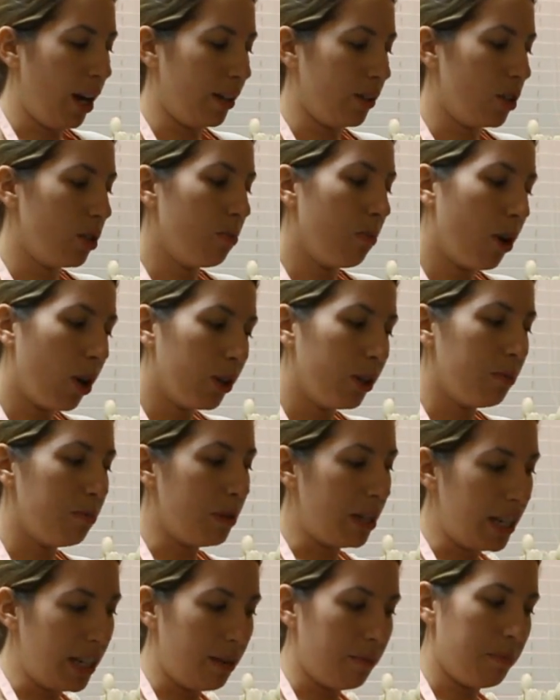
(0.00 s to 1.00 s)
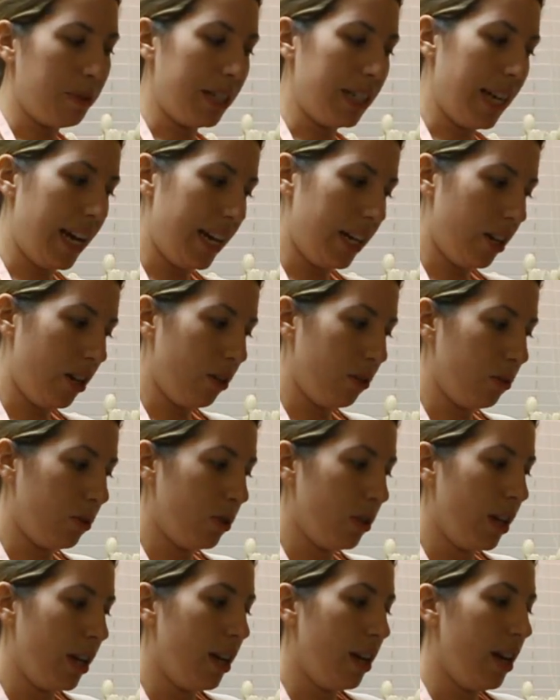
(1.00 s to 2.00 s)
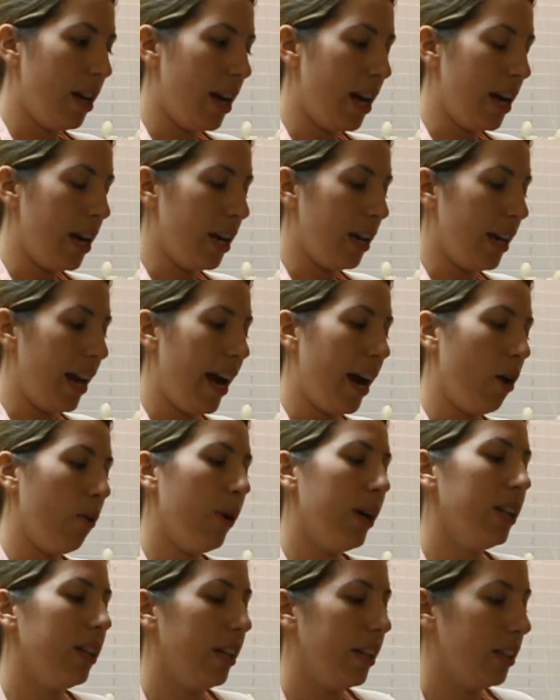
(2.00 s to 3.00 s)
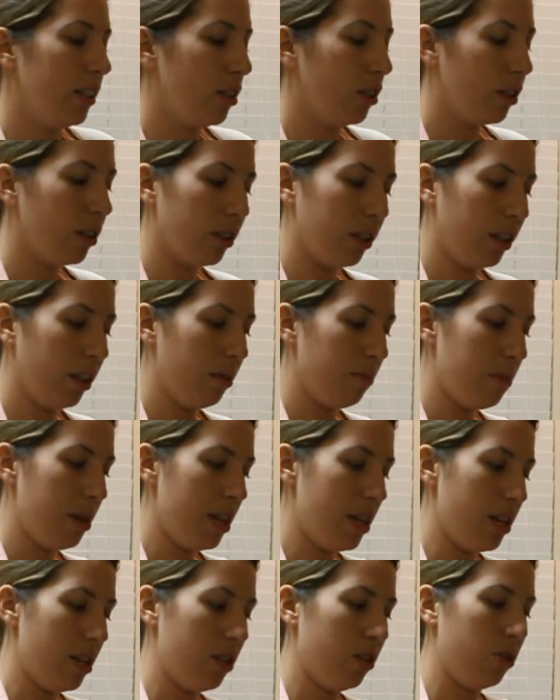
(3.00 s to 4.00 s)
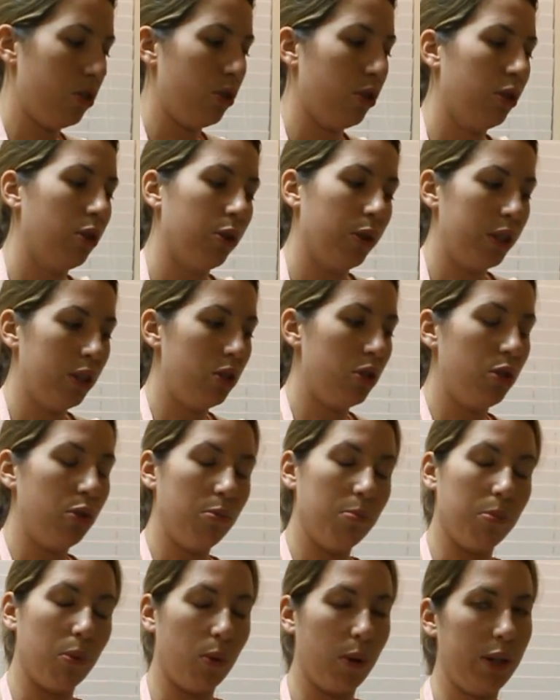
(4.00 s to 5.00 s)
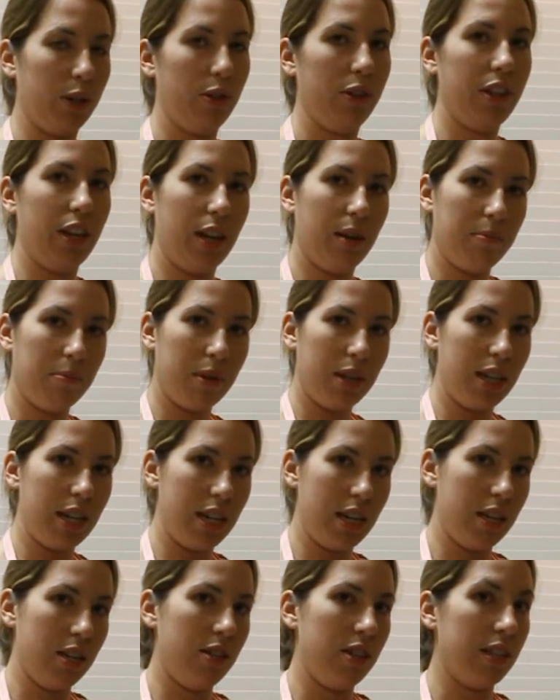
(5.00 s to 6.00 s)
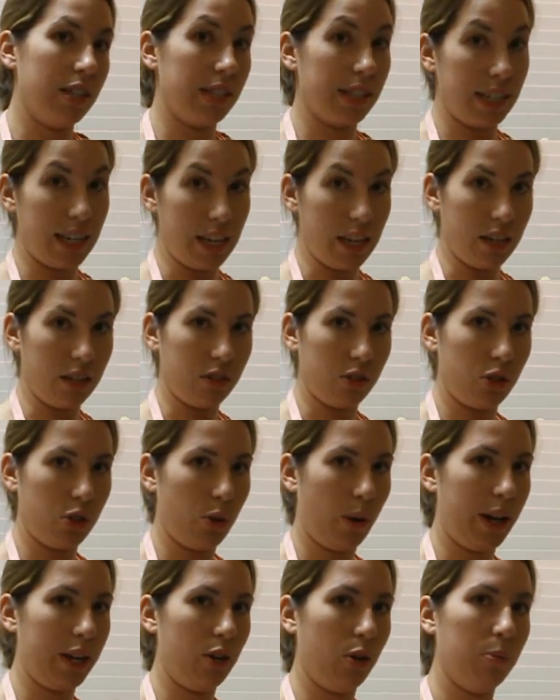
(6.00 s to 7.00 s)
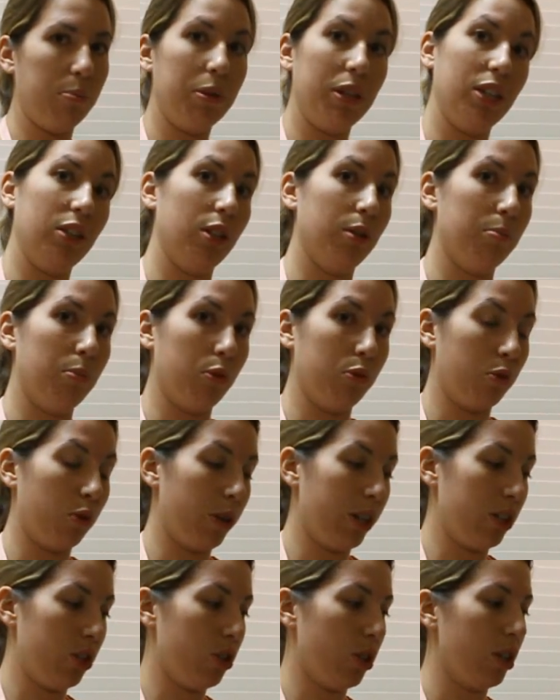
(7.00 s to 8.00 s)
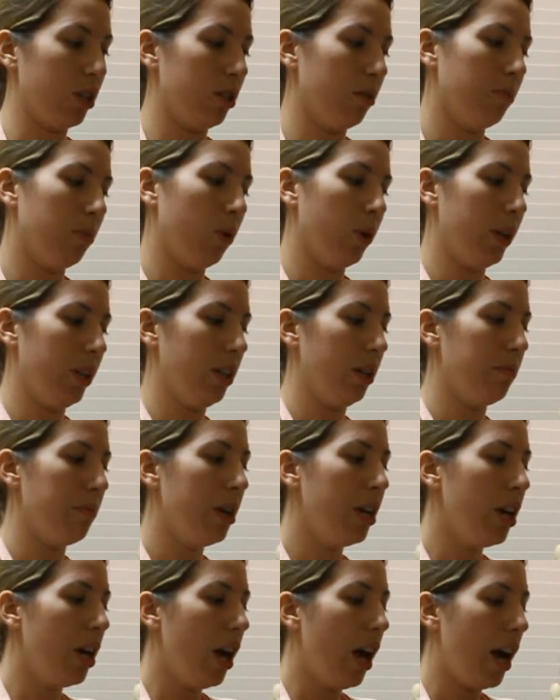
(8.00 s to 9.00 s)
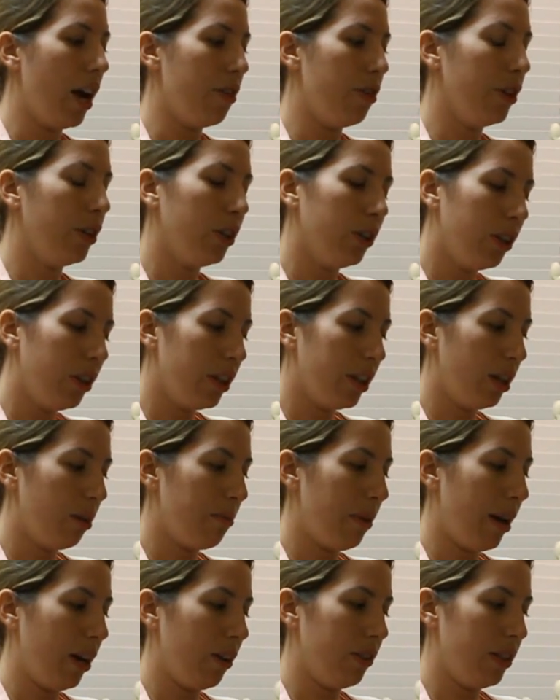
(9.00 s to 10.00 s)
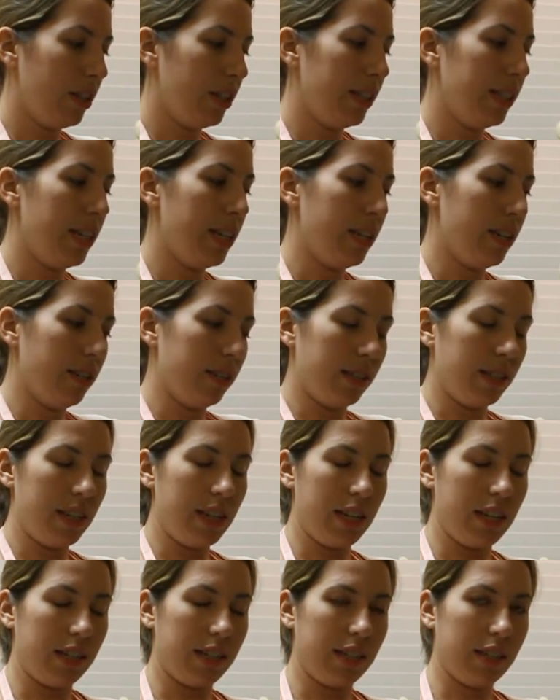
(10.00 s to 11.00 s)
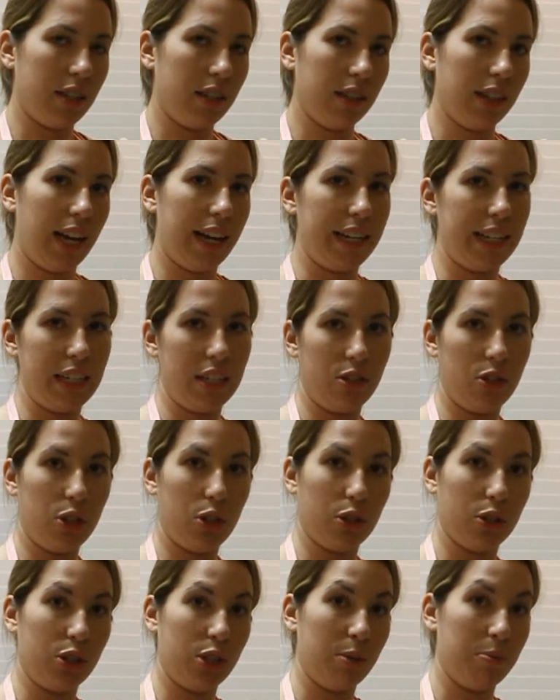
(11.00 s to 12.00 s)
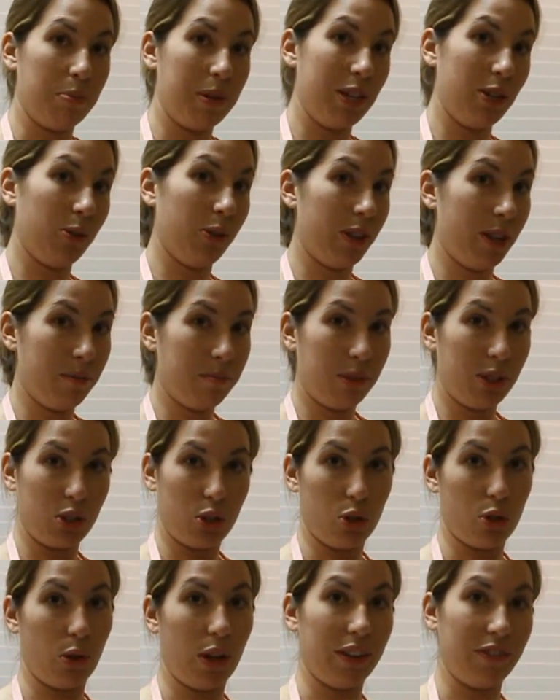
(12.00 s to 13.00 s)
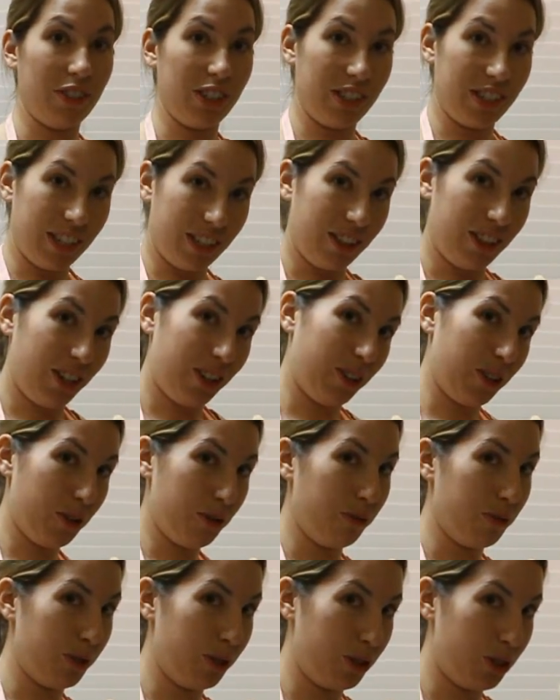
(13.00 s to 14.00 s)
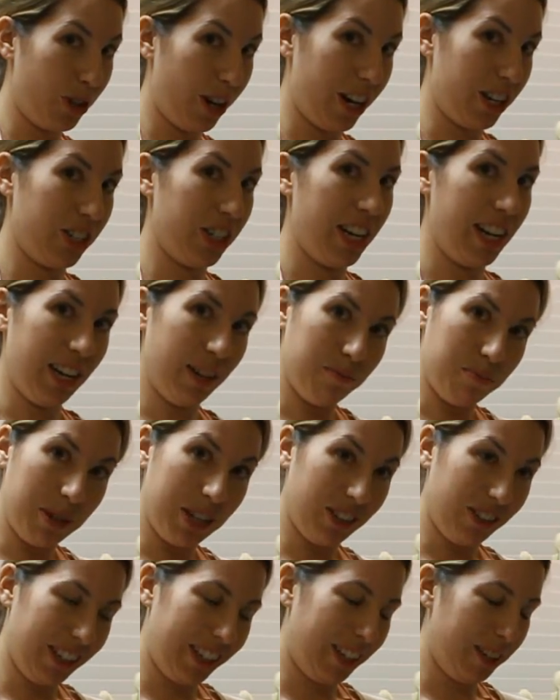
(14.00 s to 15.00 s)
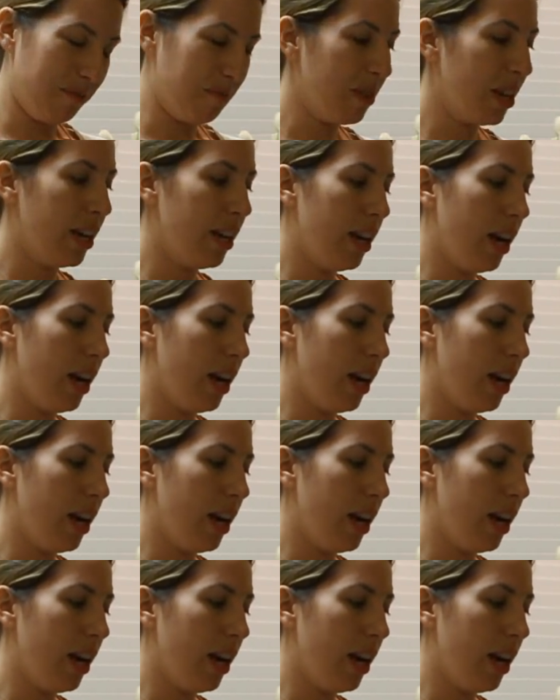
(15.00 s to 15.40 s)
small to medium potatoes. And how I like to cook them is you're going to boil them in the skin, so I don't peel them before I start to boil them. The good thing about this is it's a lot easier to peel them because you don't have to sit there over the trash can peeling them.